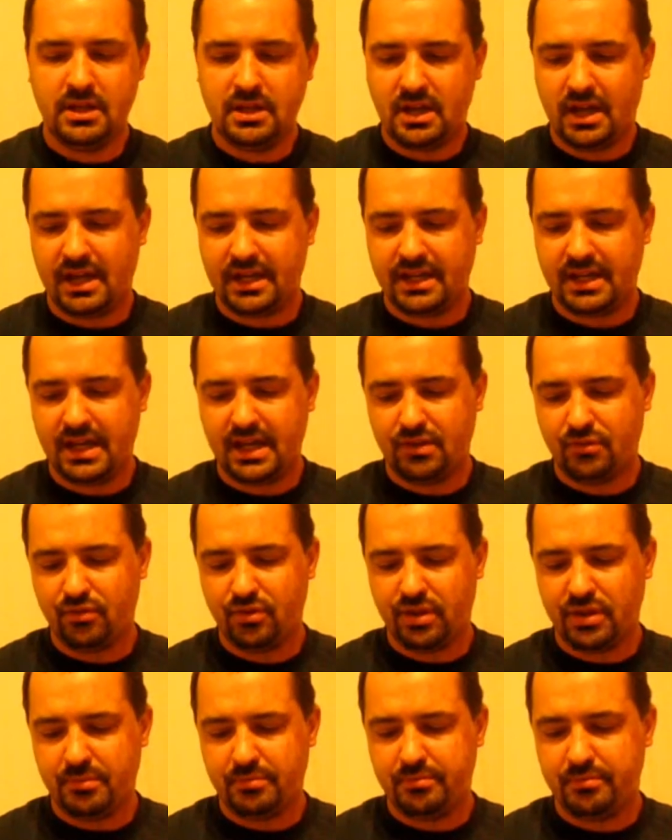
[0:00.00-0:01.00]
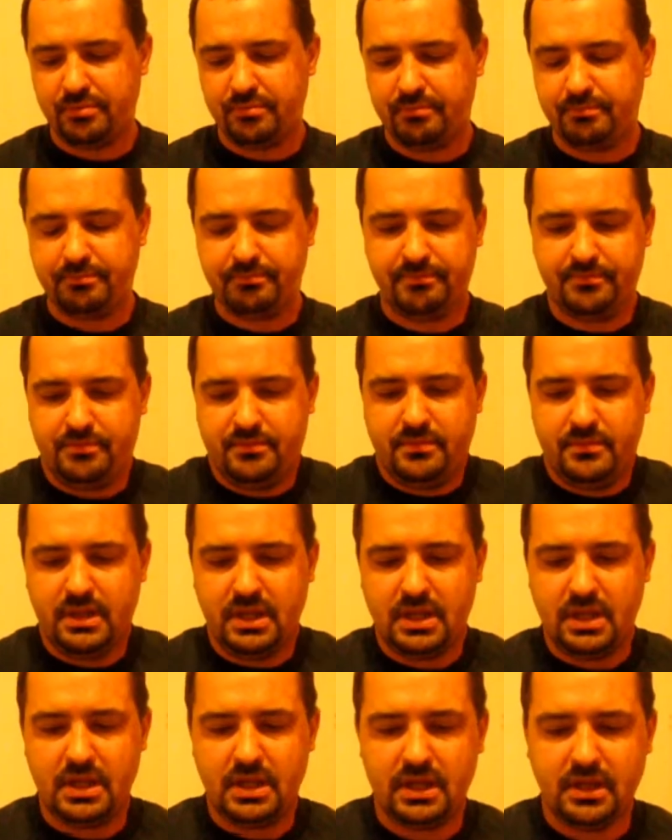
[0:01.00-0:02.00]
I can't really
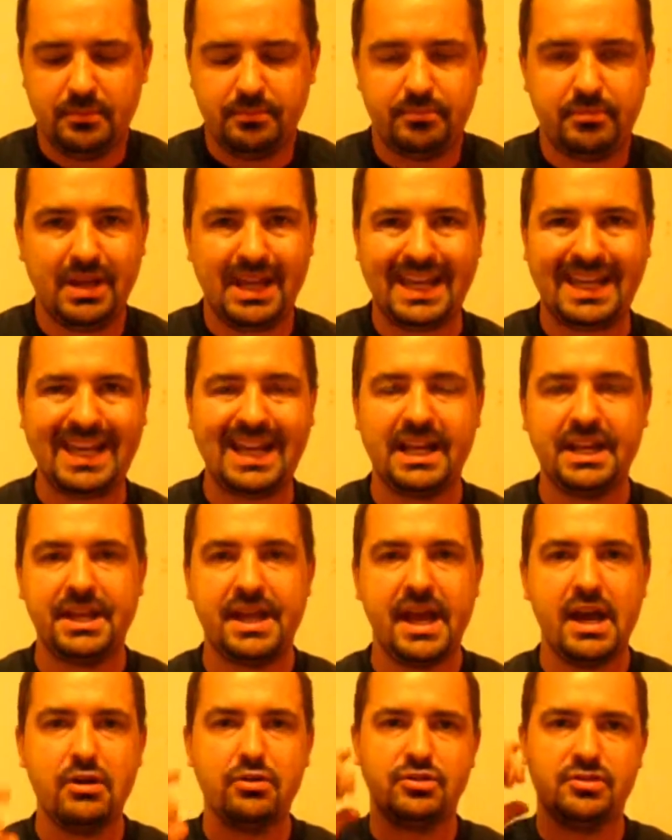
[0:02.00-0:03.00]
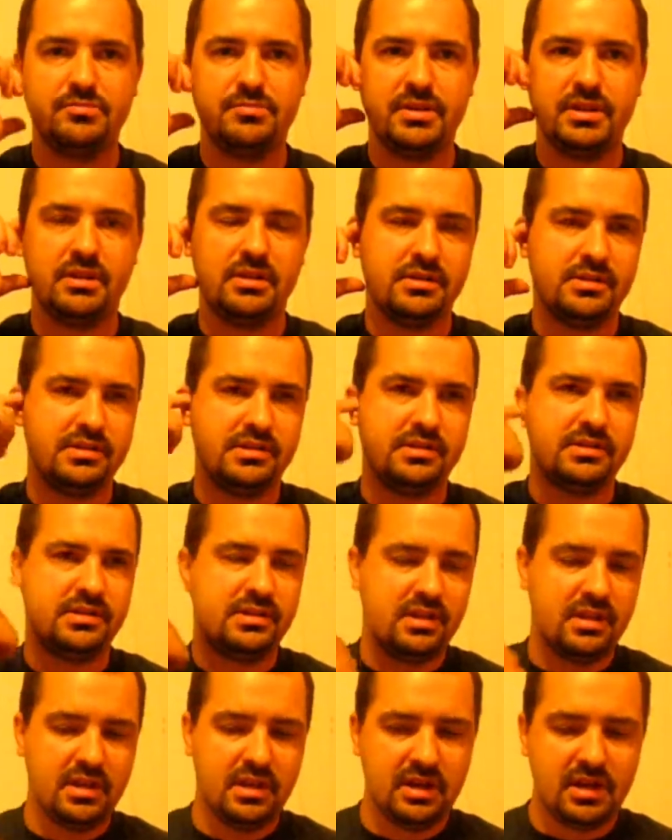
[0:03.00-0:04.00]
pick any out, because
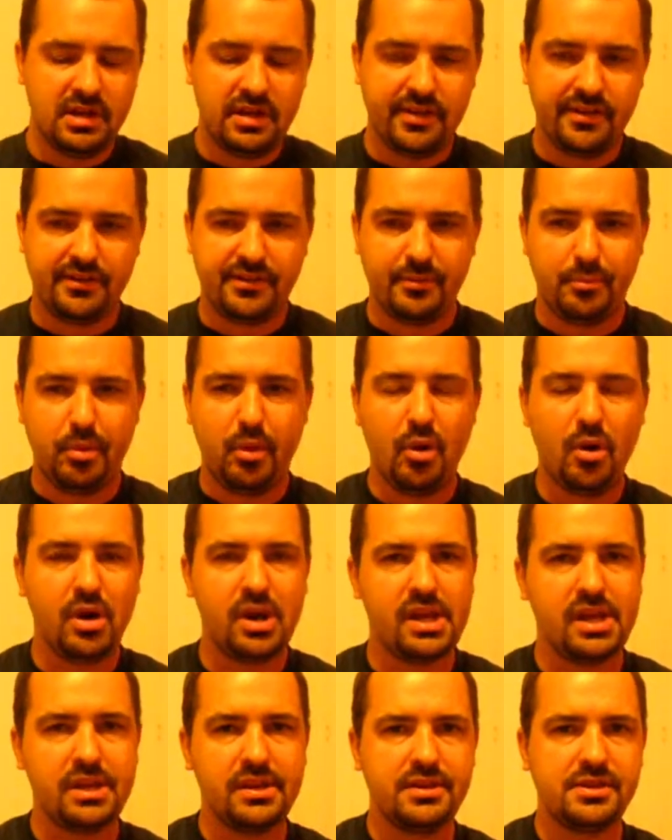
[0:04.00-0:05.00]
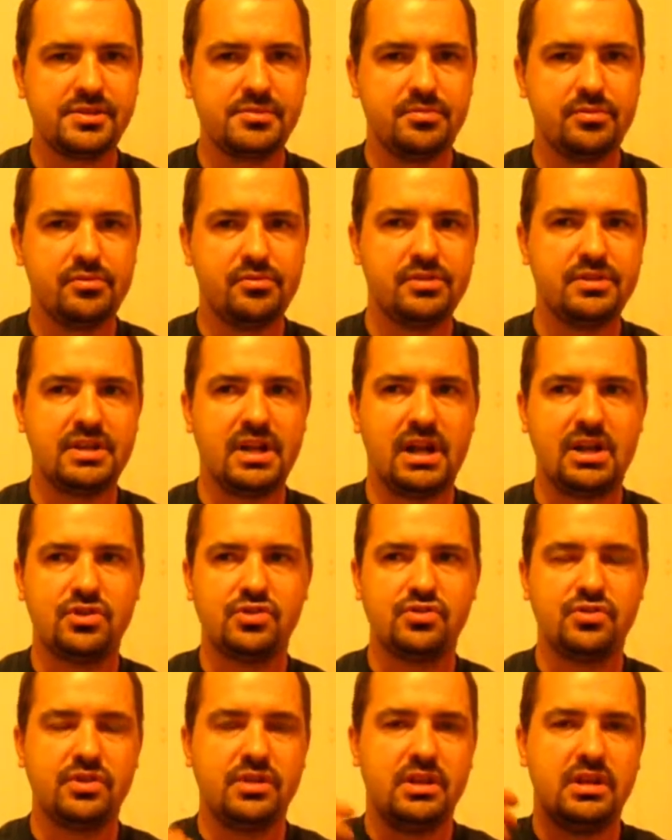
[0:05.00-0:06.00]
the pine and the spruce
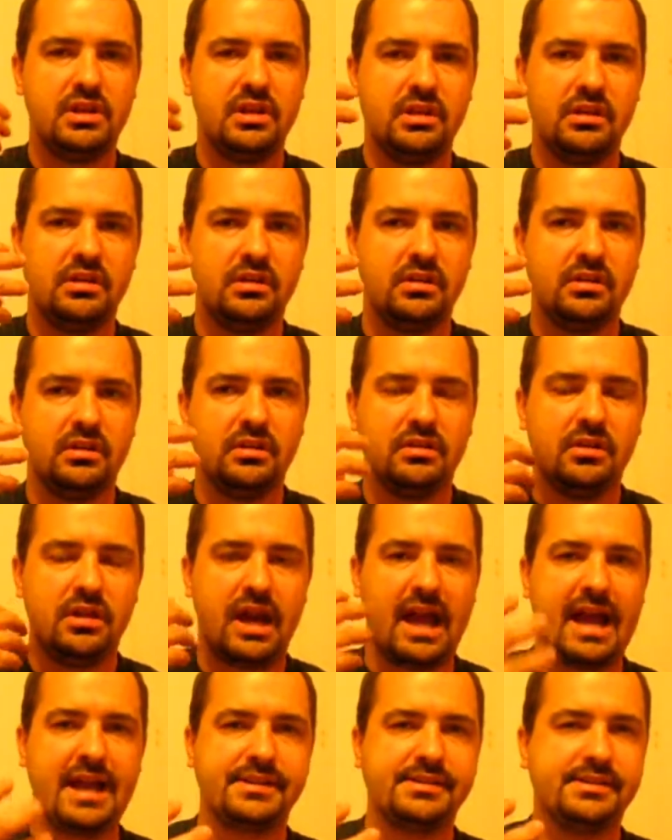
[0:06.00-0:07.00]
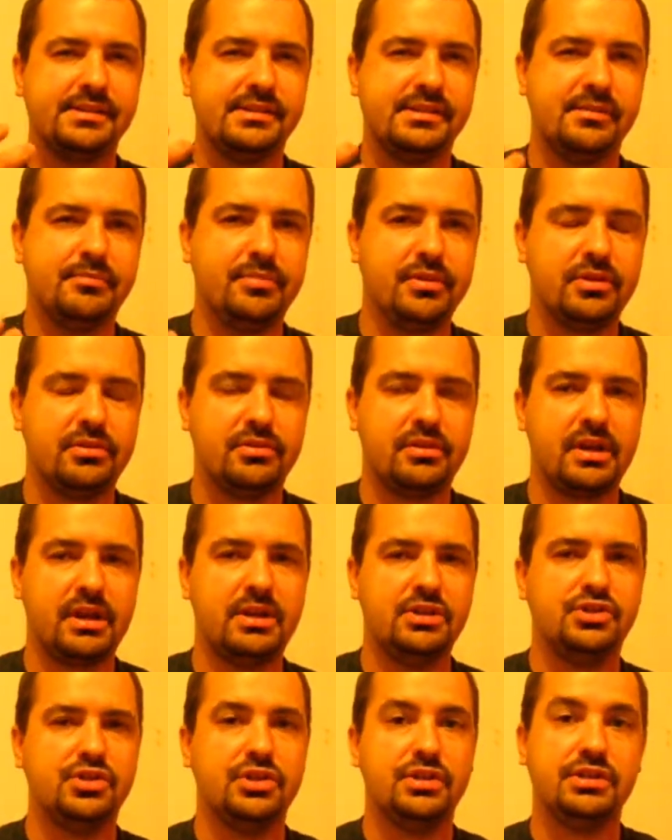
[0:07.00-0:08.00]
actually acts as the bittering
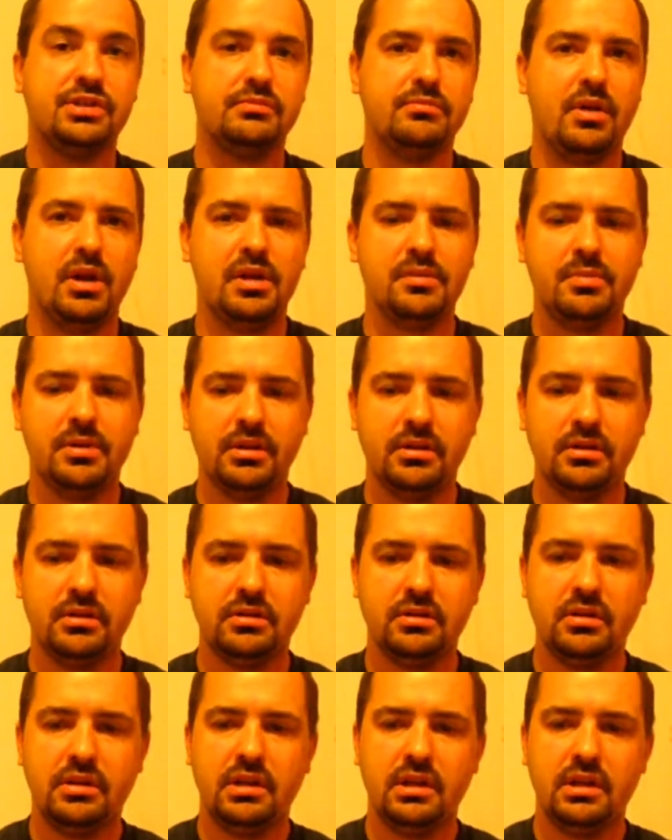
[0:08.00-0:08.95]
agent, in my opinion.